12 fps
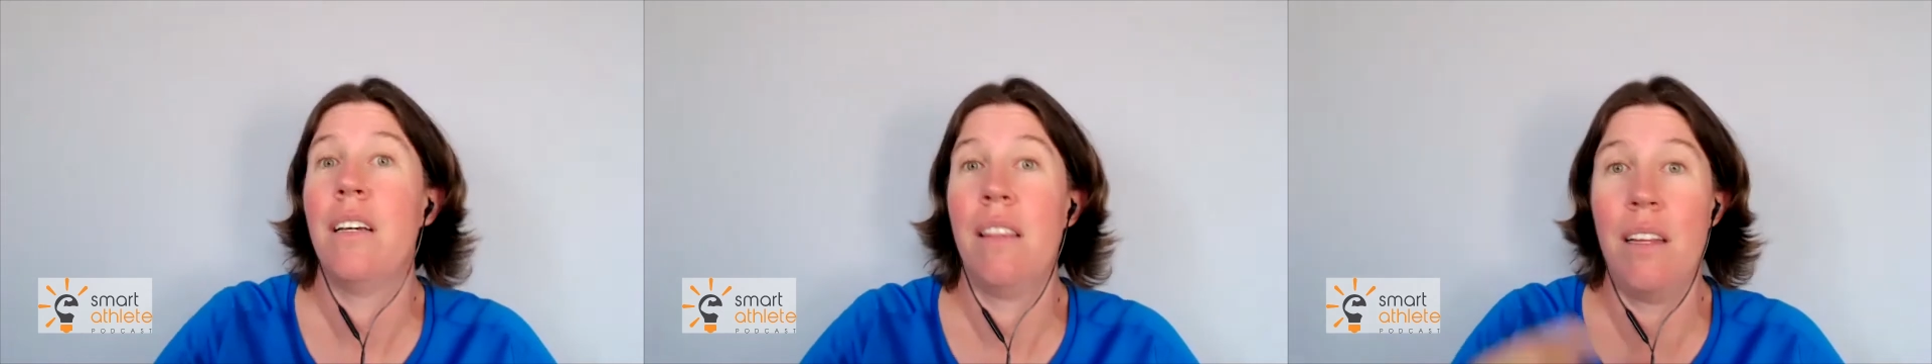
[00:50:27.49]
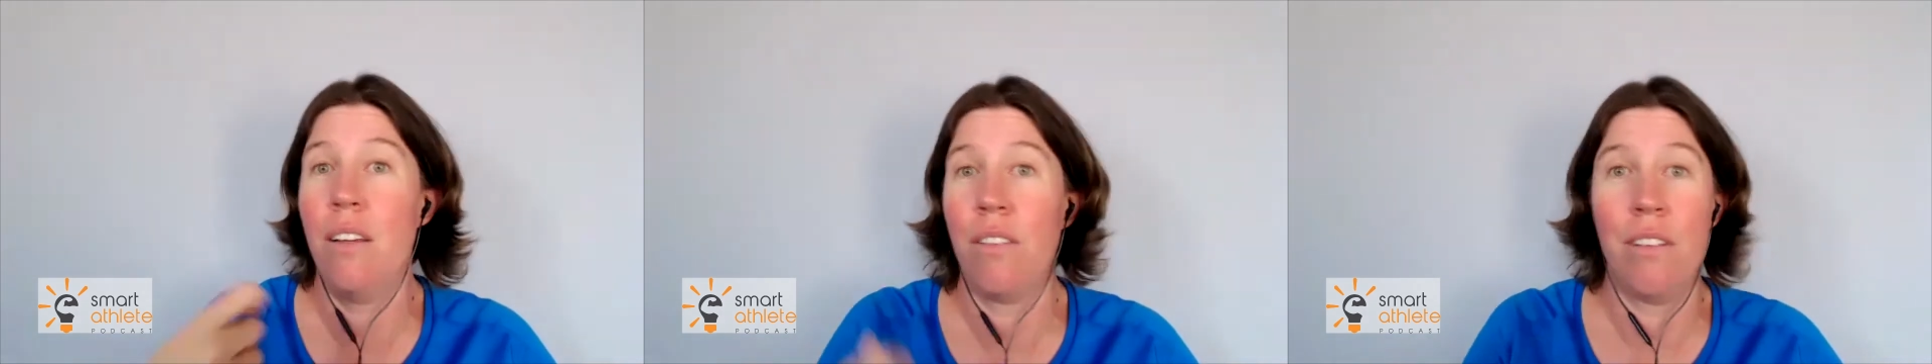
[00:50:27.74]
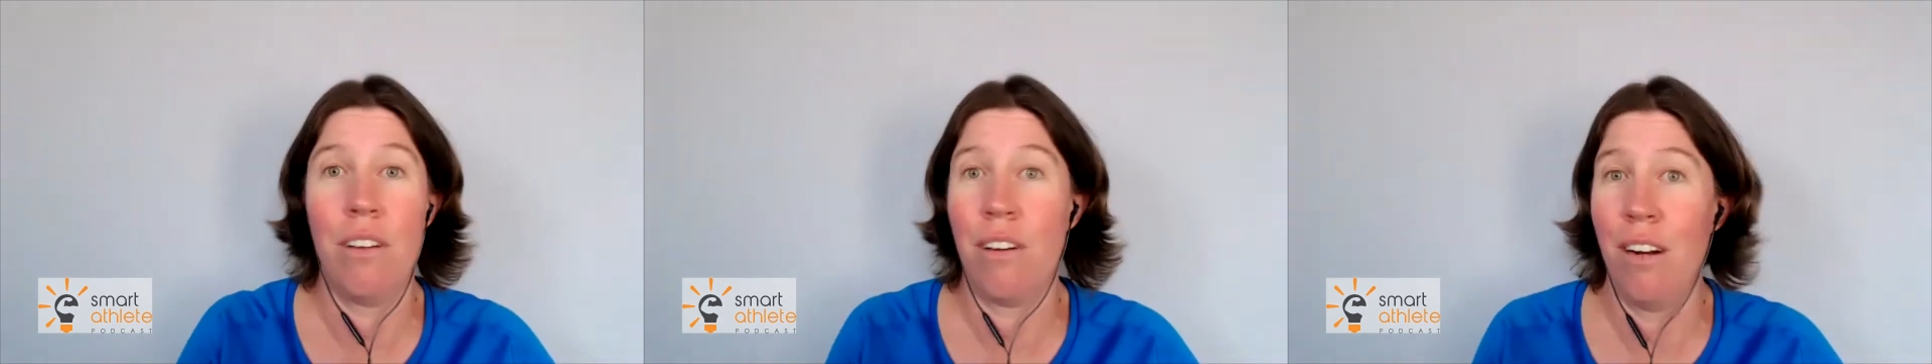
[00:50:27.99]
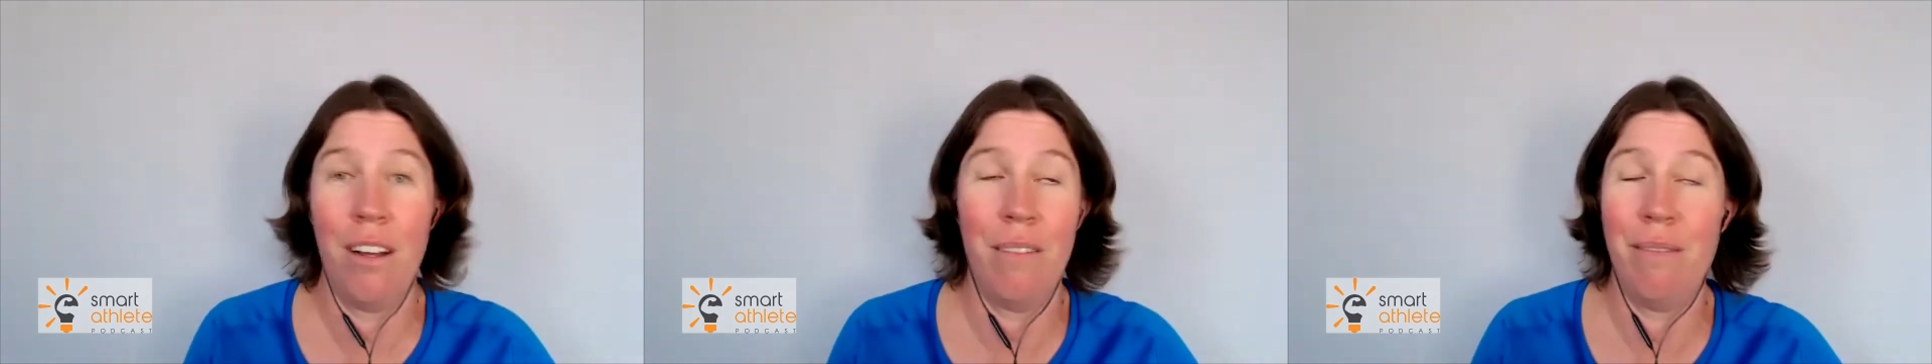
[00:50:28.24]
then you, you're
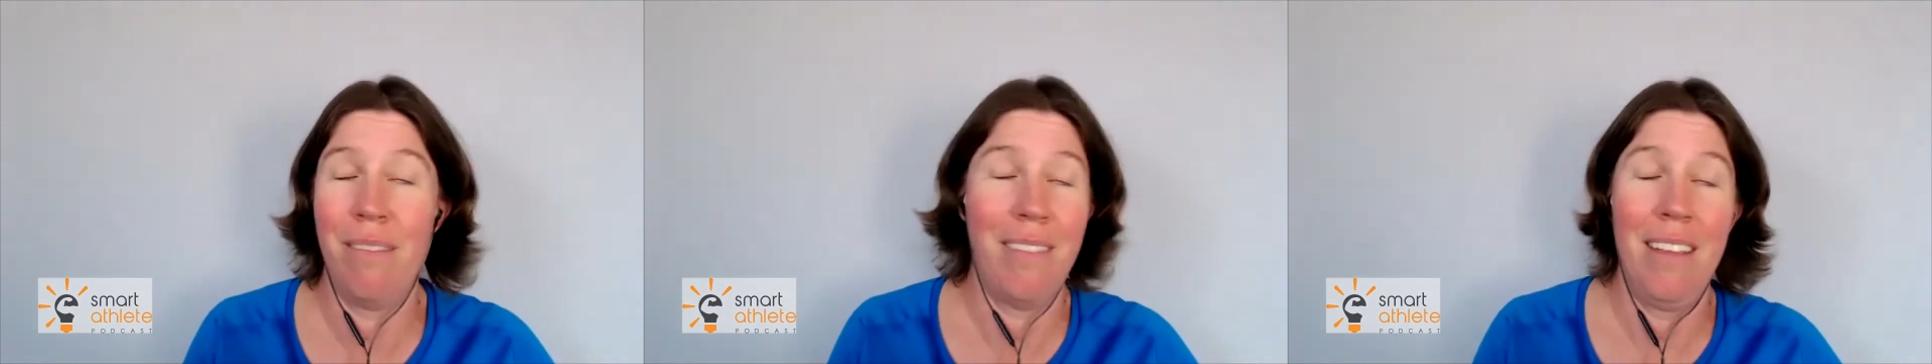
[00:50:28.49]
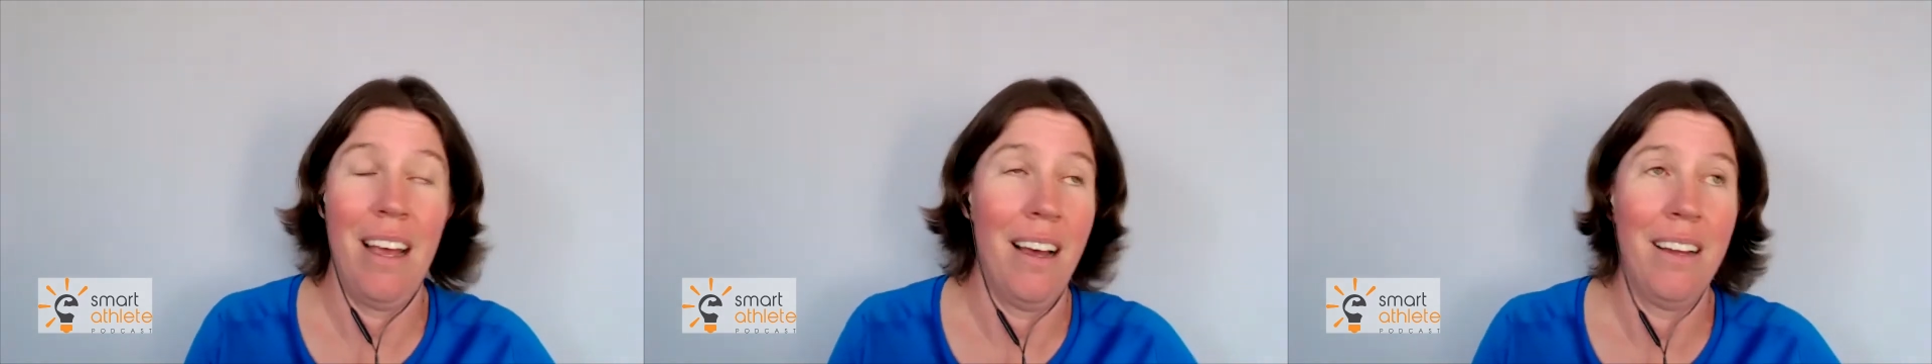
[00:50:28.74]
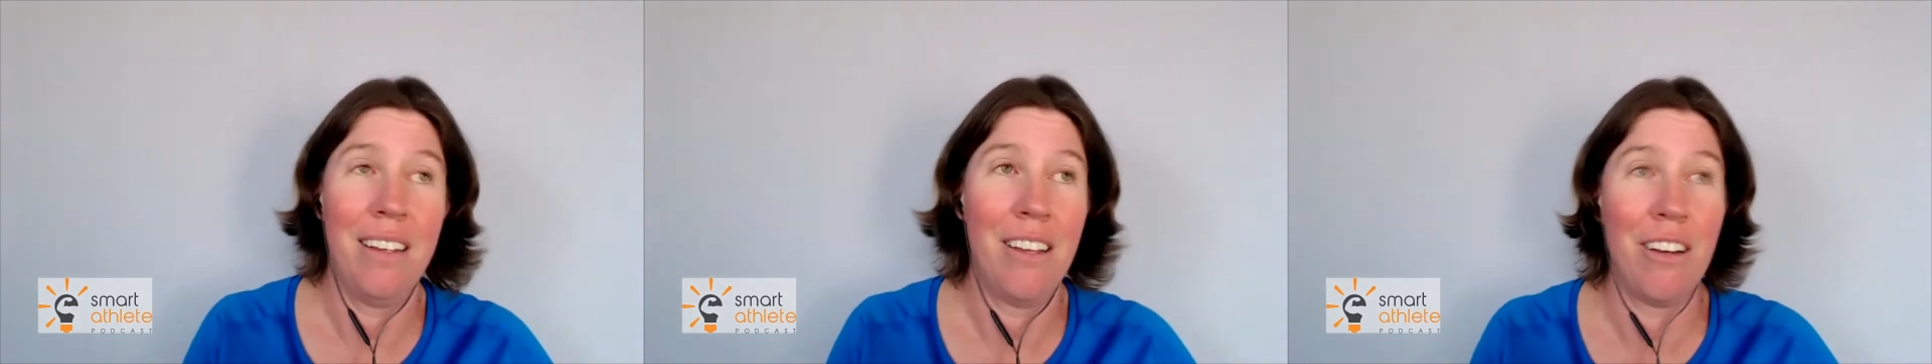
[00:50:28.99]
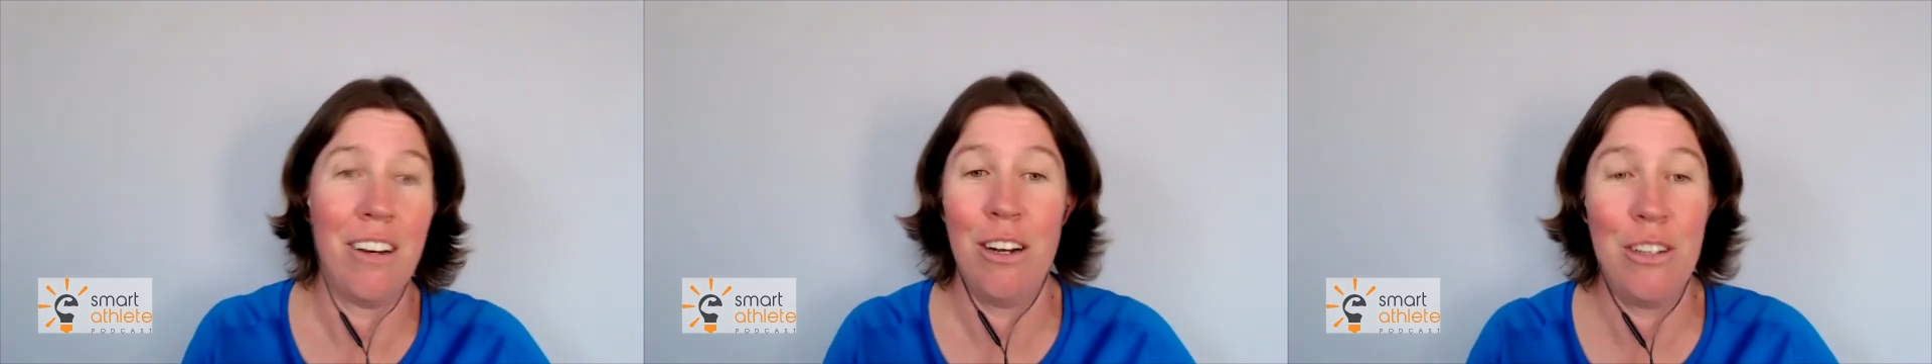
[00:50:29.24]
going to, yeah, you're
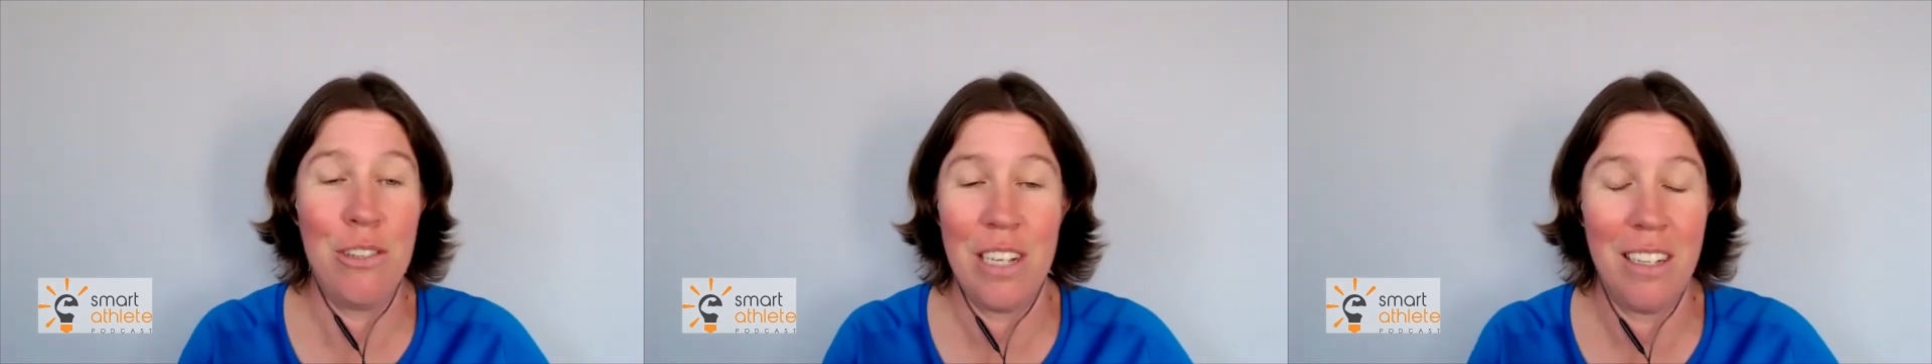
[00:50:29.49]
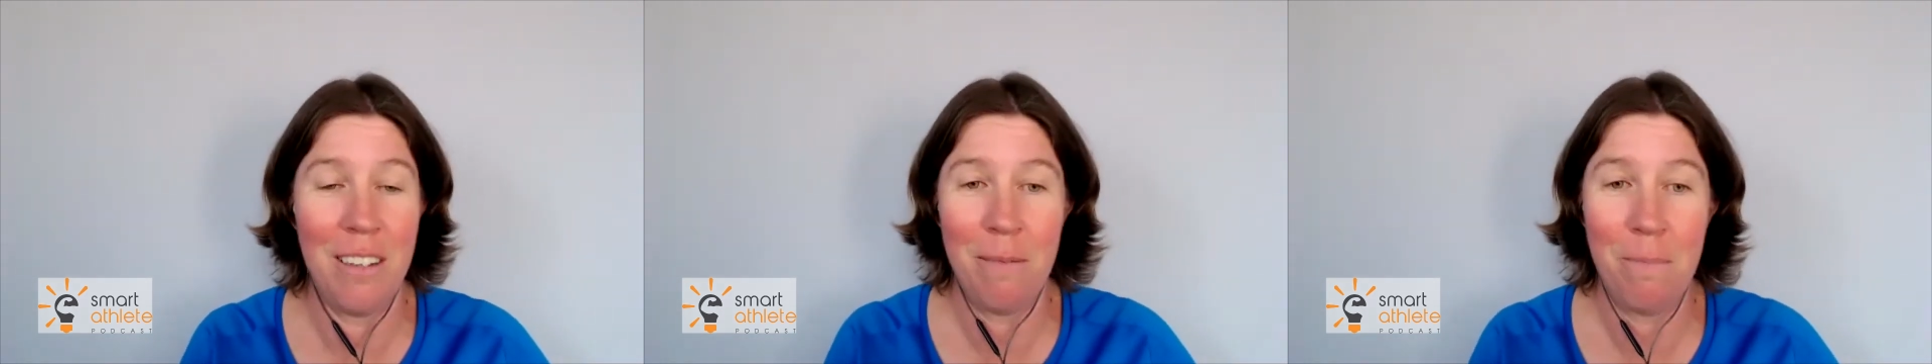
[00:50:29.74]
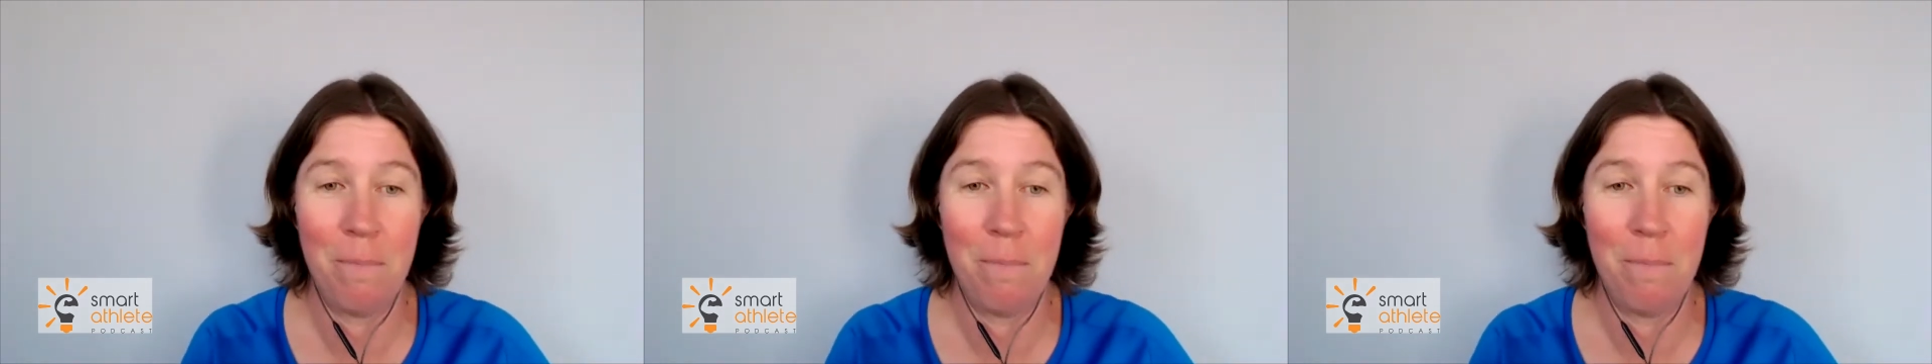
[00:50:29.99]
going to lose it.